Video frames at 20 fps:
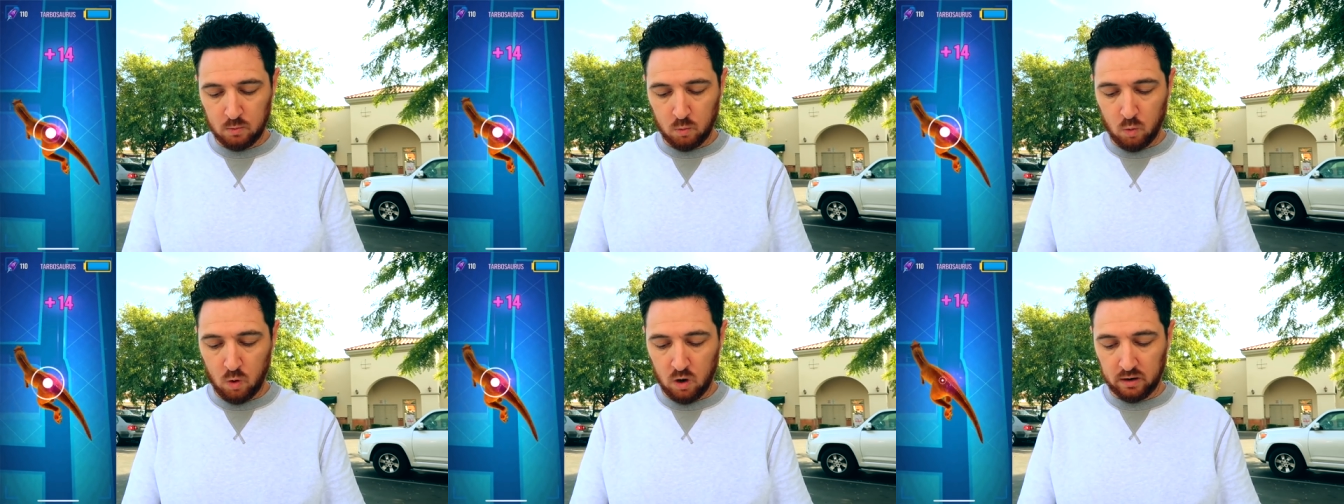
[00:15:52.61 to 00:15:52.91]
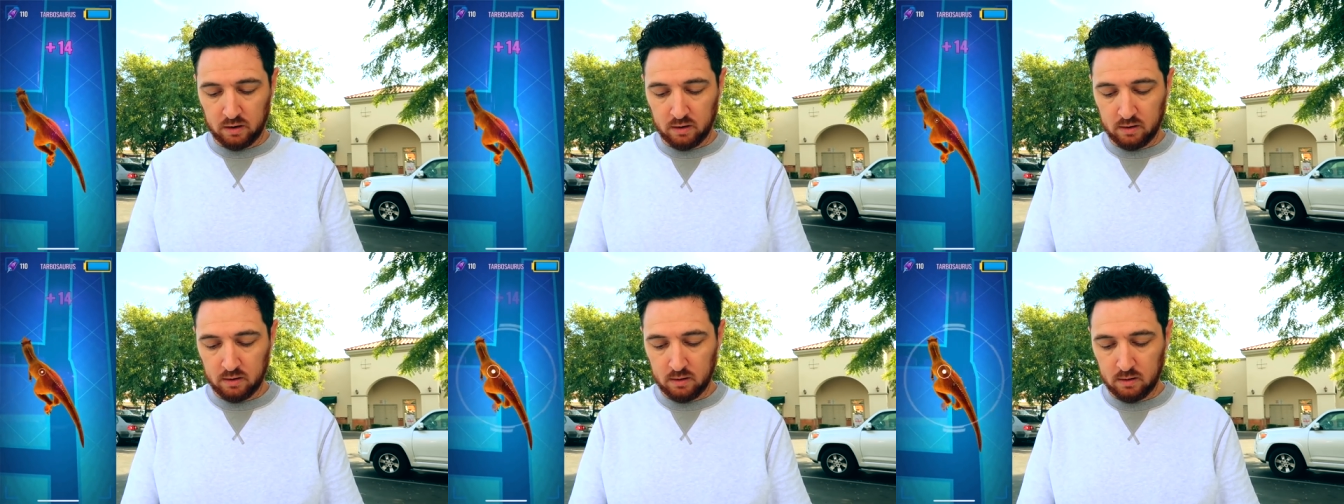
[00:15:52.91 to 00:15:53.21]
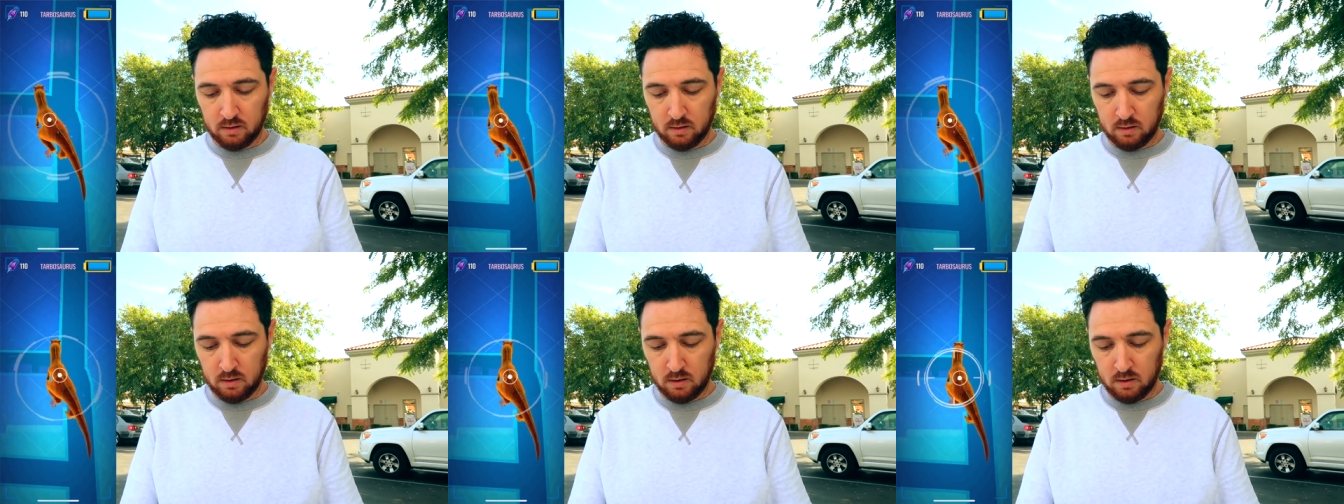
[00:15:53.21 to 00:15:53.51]
1,
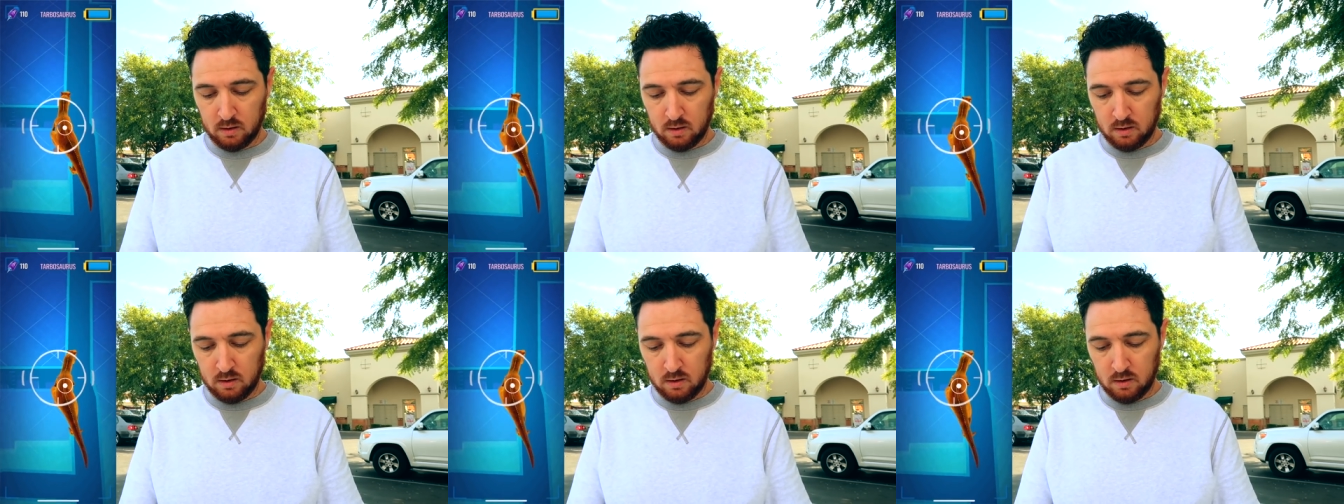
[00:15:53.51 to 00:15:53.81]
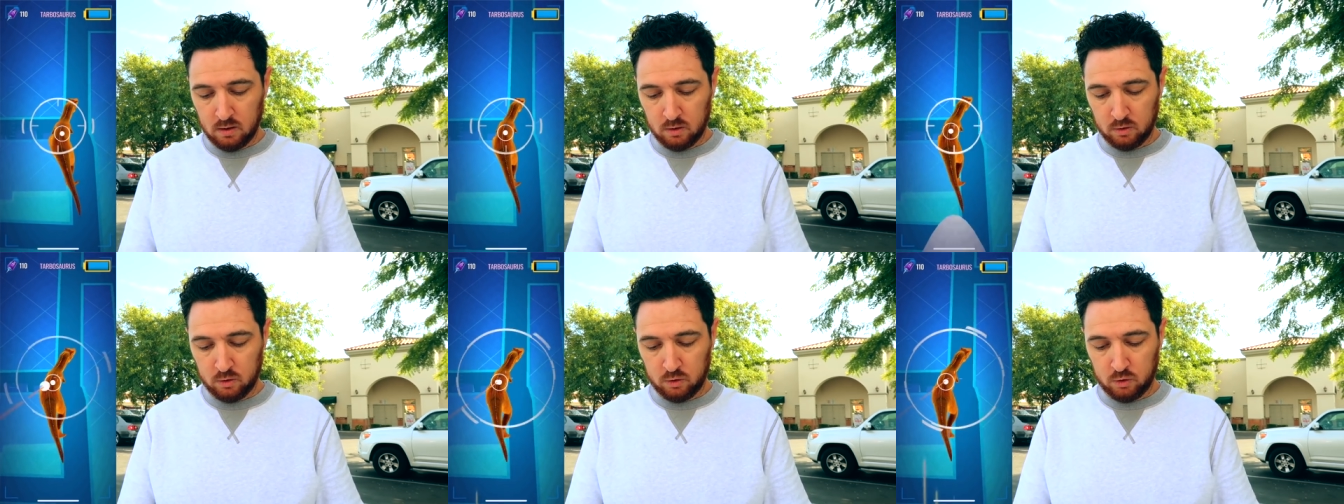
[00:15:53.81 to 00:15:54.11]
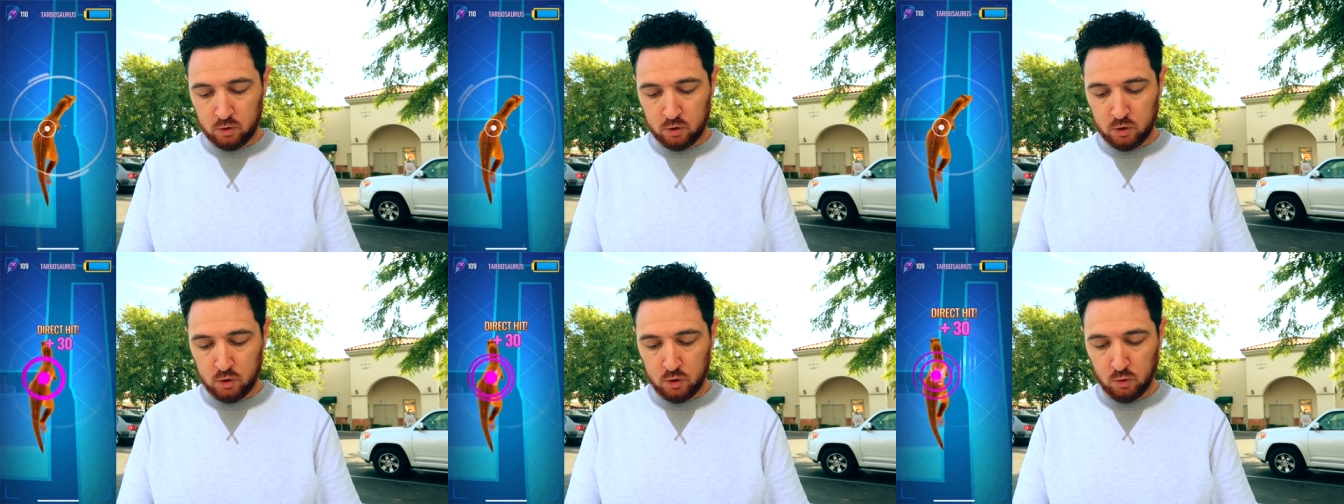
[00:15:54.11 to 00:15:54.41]

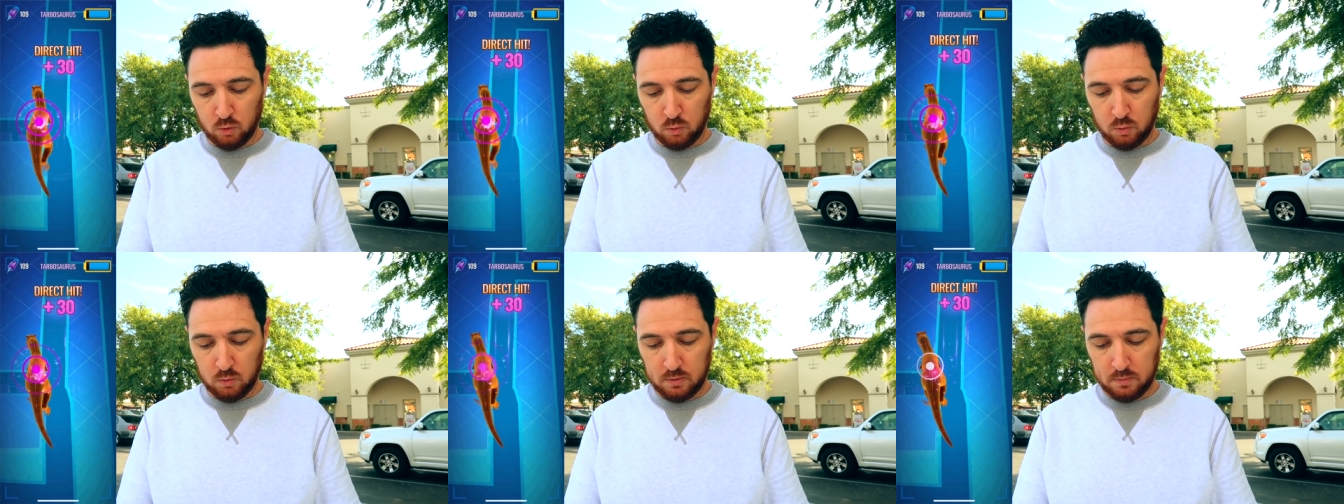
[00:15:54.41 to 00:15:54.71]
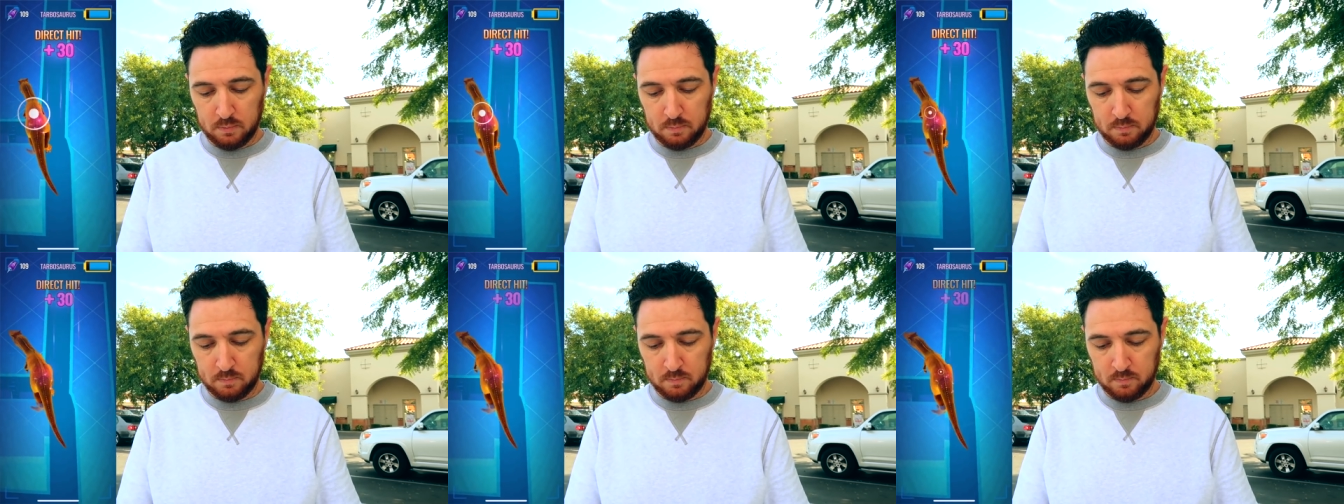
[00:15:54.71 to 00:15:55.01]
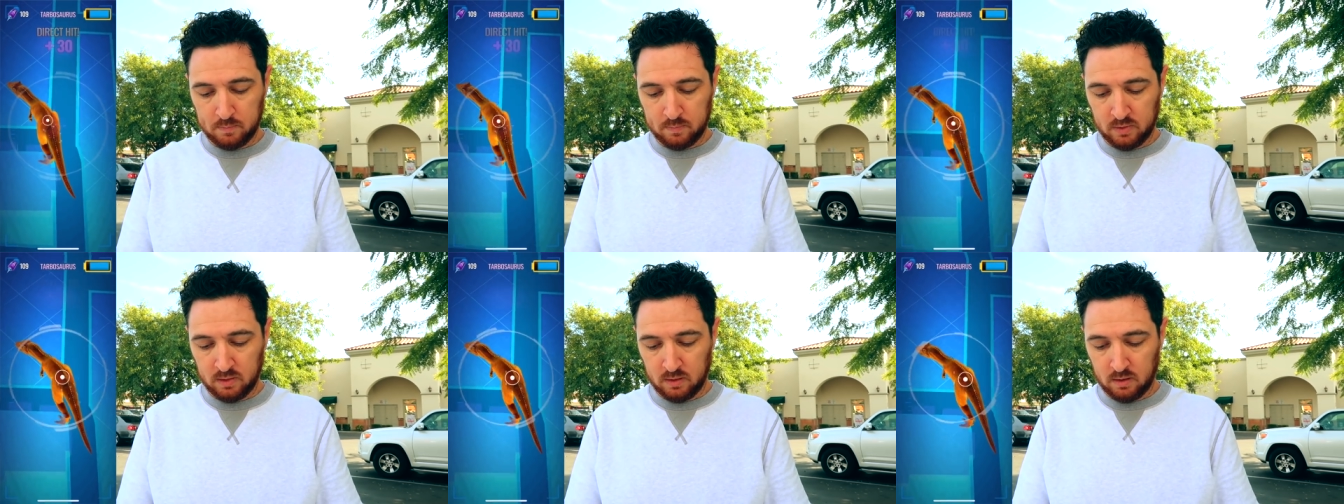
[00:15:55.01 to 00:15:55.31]
2,
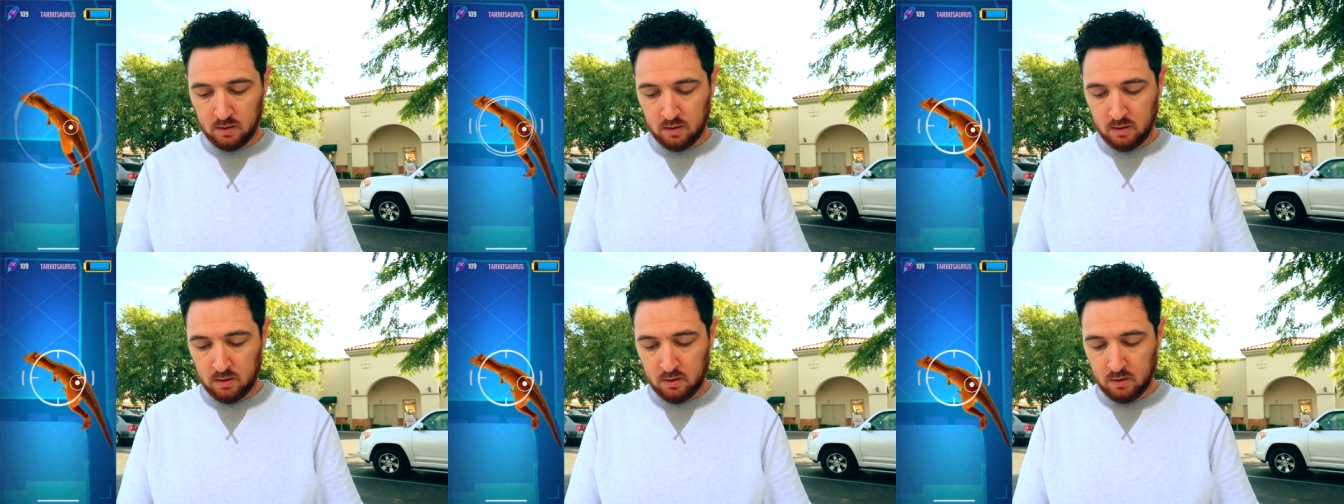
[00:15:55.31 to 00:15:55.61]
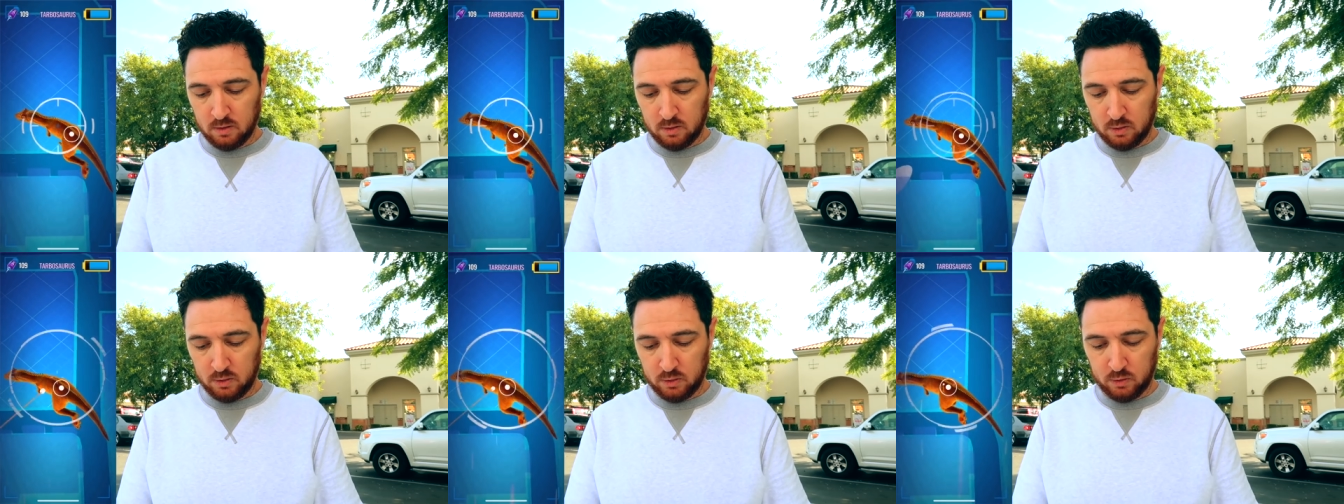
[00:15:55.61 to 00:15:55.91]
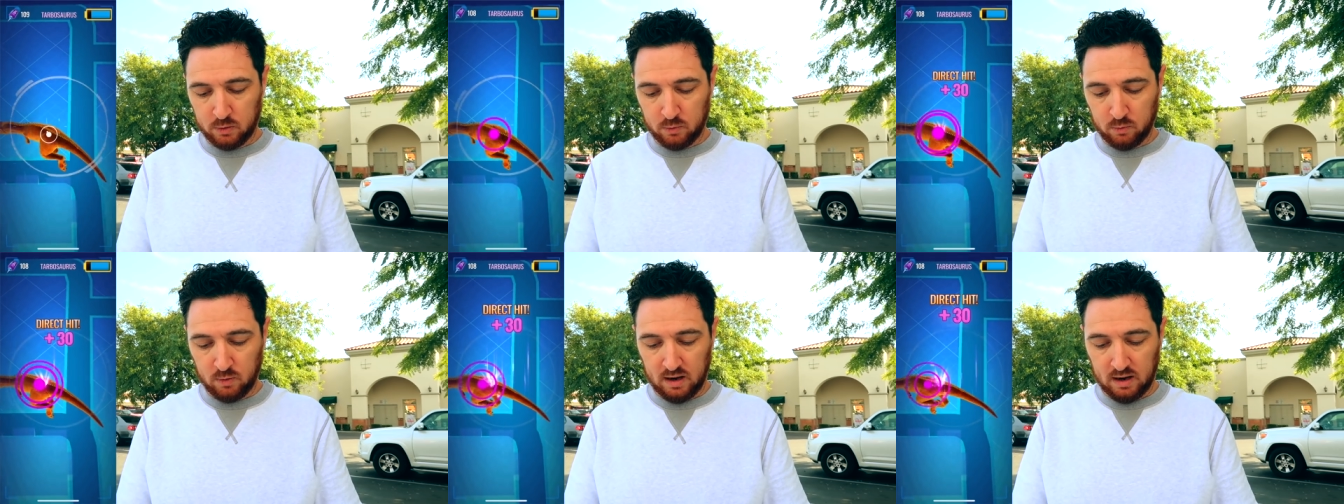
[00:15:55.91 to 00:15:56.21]

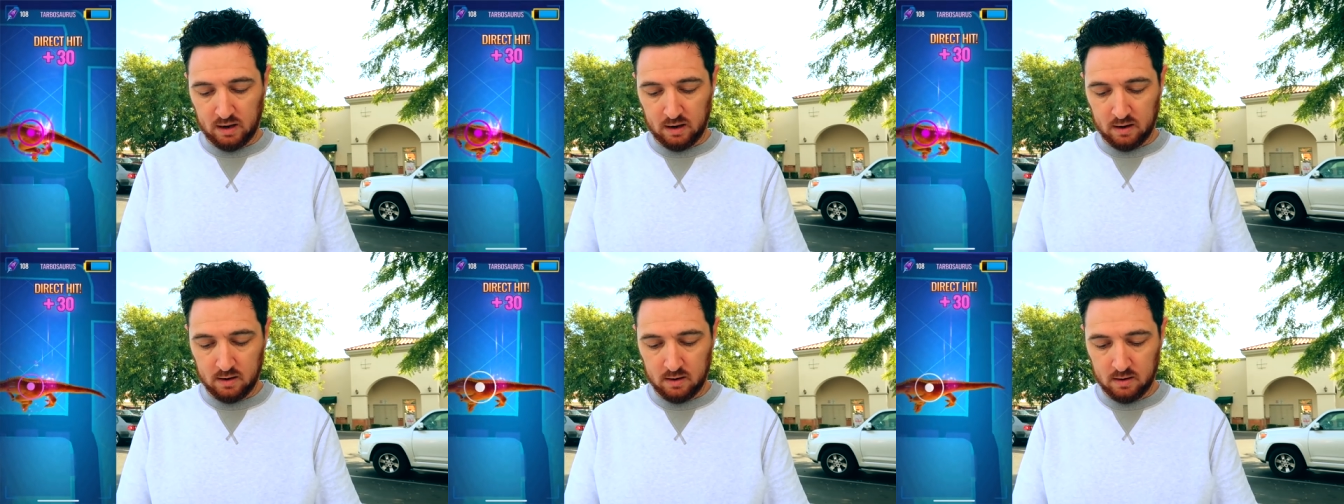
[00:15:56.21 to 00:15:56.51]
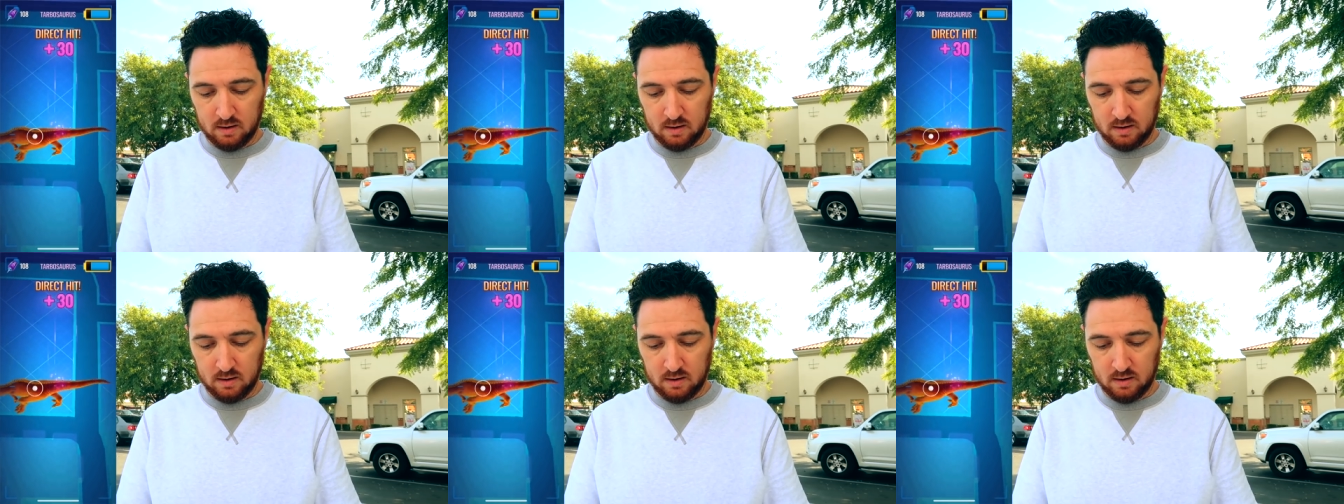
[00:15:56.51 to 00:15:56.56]
3,